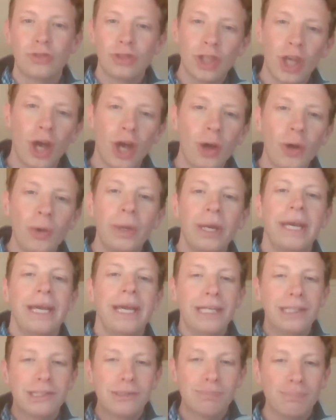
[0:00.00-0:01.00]
So
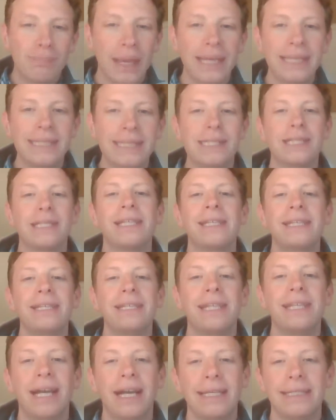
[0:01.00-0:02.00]
it's basically
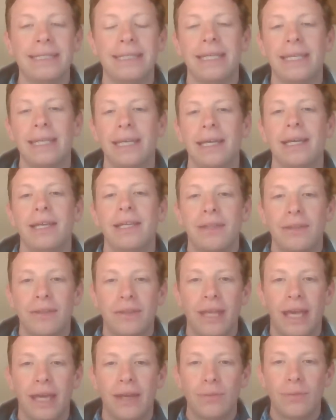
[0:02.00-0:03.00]
the idea
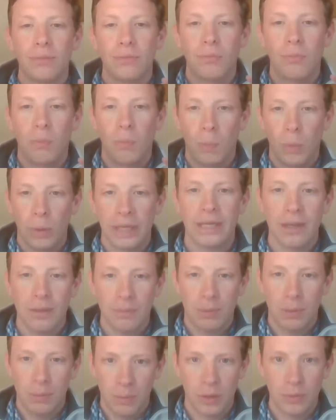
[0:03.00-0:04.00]
that we're going
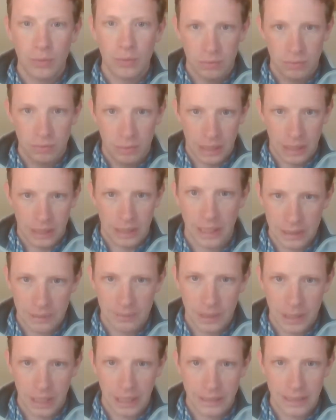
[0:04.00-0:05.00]
to promote
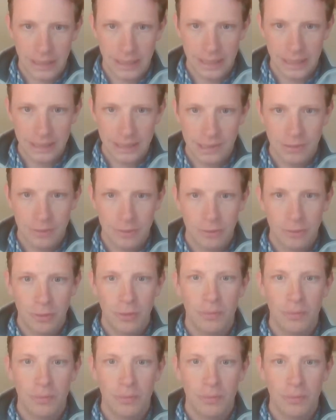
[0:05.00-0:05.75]
Enlightenment ideas,